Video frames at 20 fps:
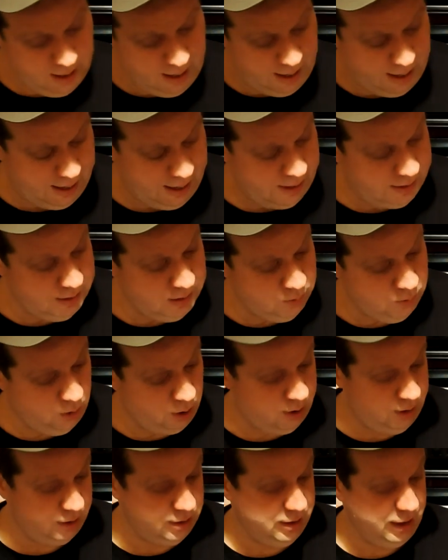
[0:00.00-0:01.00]
And what
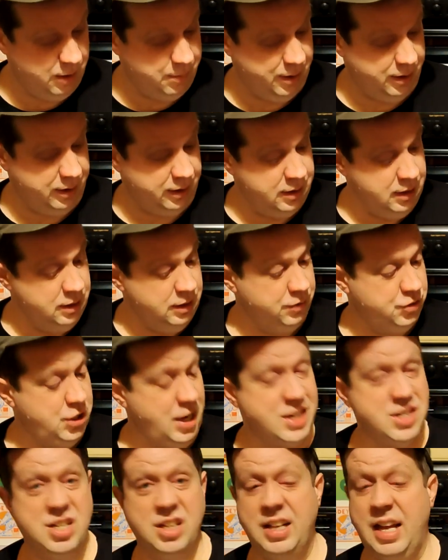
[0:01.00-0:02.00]
can I say about it? They've
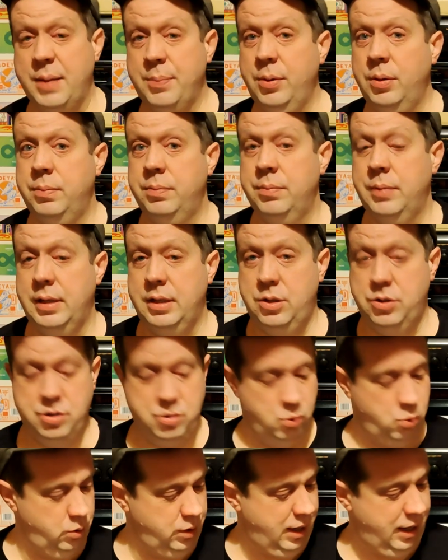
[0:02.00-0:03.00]
changed the label. It used to,
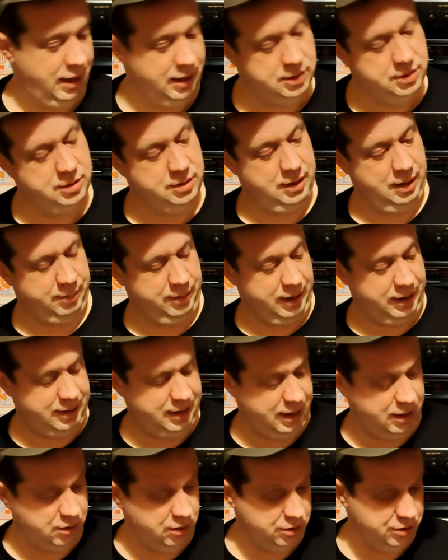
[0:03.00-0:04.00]
oh yes, I'm getting
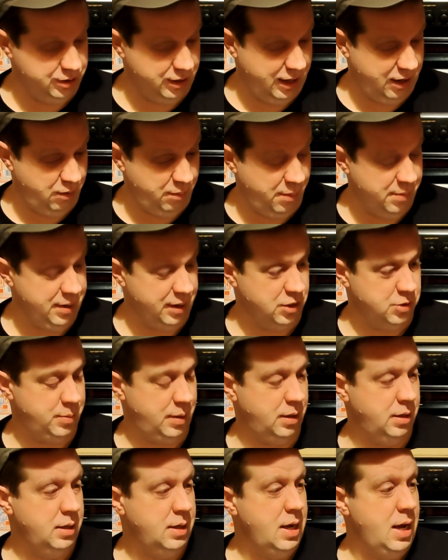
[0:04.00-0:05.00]
that across there. I remember that
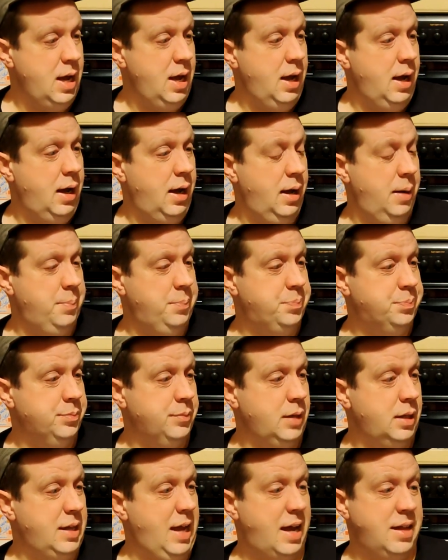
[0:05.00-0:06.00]
smell.
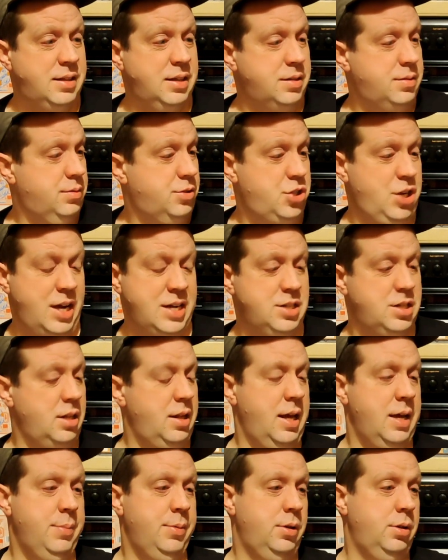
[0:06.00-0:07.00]
Yeah, they've changed the
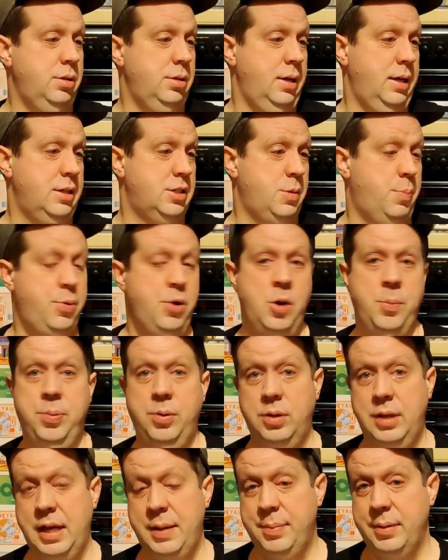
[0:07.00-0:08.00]
label. It's a purple
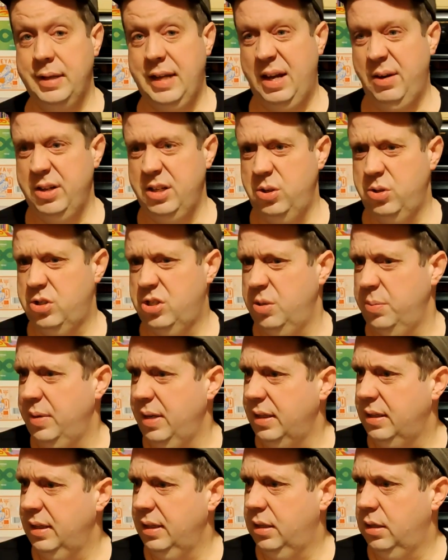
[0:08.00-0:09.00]
label now. It used to be,
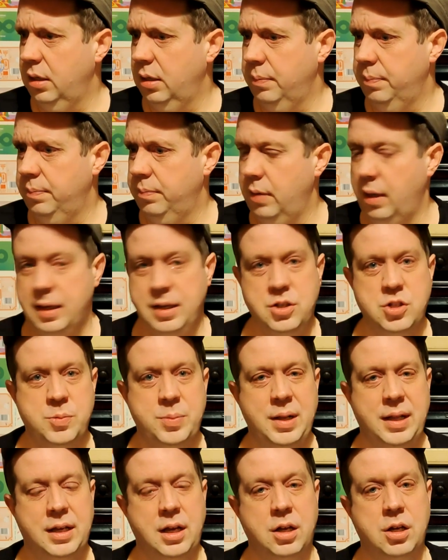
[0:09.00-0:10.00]
I think, it used to
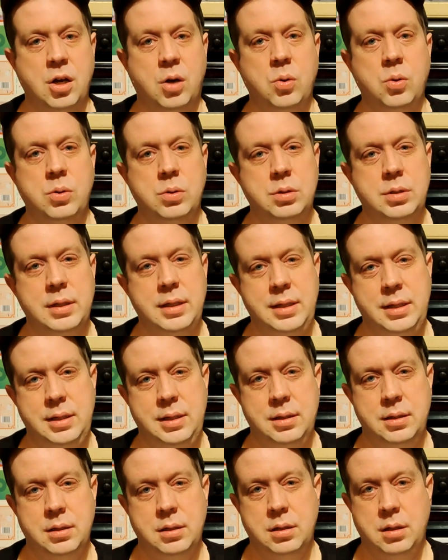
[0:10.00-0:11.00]
be like a goldy
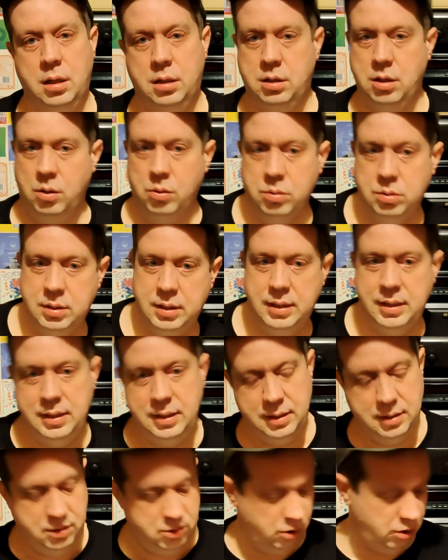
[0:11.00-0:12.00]

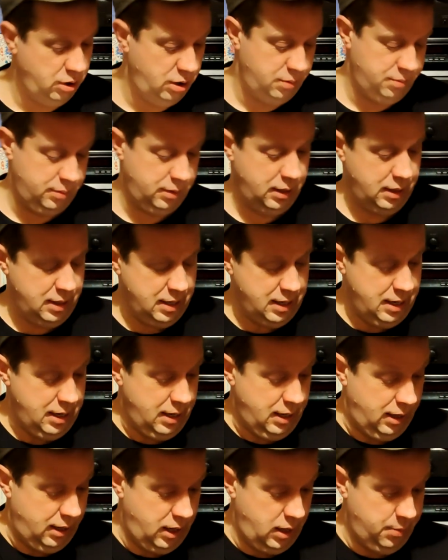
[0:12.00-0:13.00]
colour,
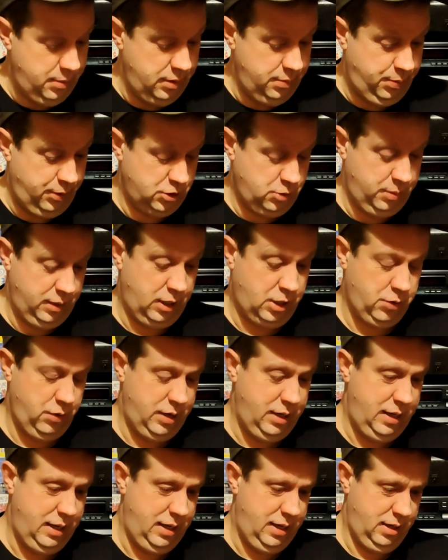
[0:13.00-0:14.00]
possibly a
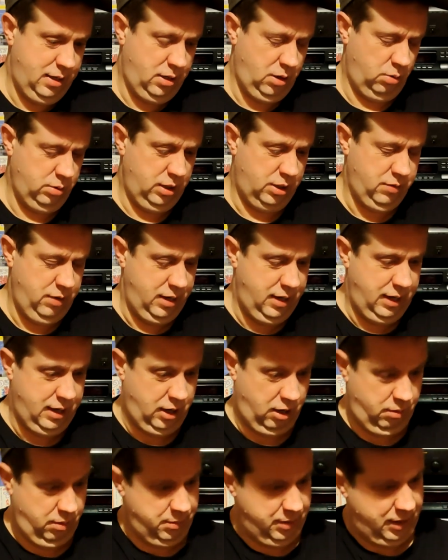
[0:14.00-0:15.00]
goldy greeny.
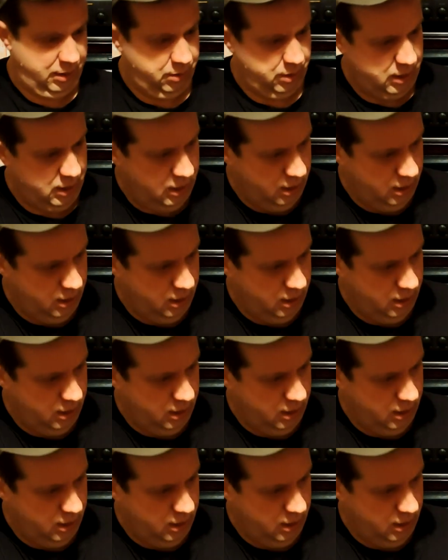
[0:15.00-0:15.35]
Can't remember now.